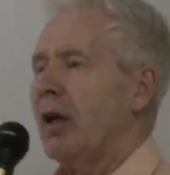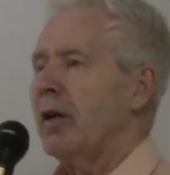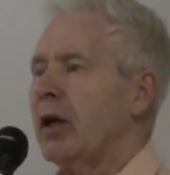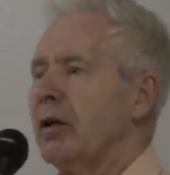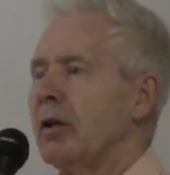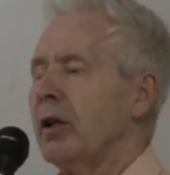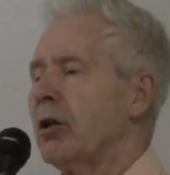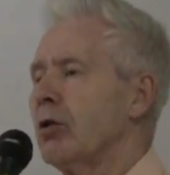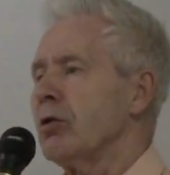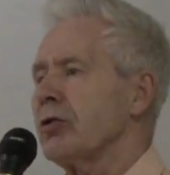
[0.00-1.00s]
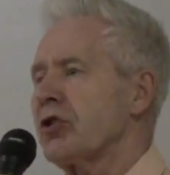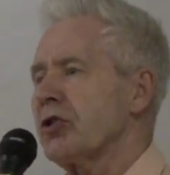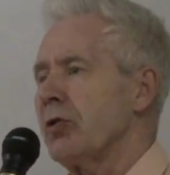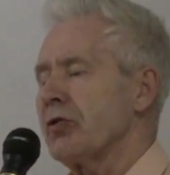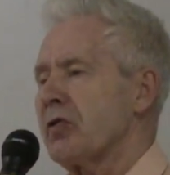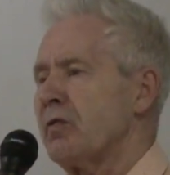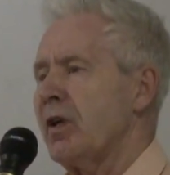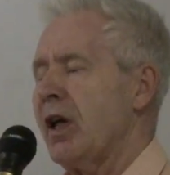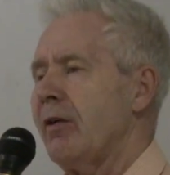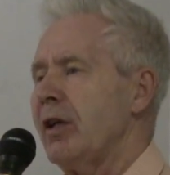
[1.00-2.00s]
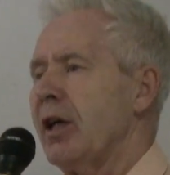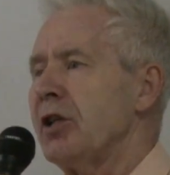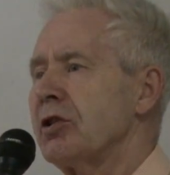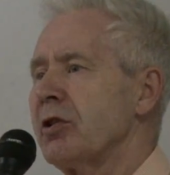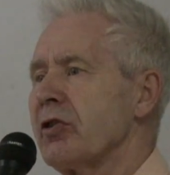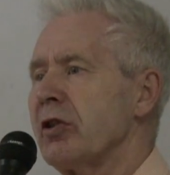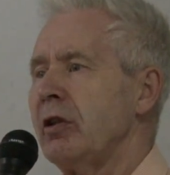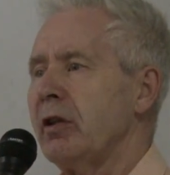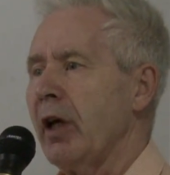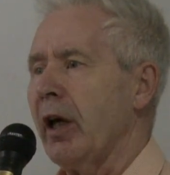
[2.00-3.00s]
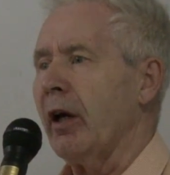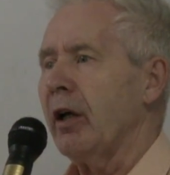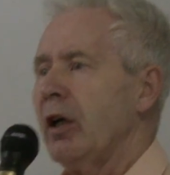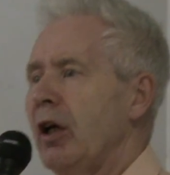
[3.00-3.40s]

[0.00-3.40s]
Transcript: There are all sorts of variations in there.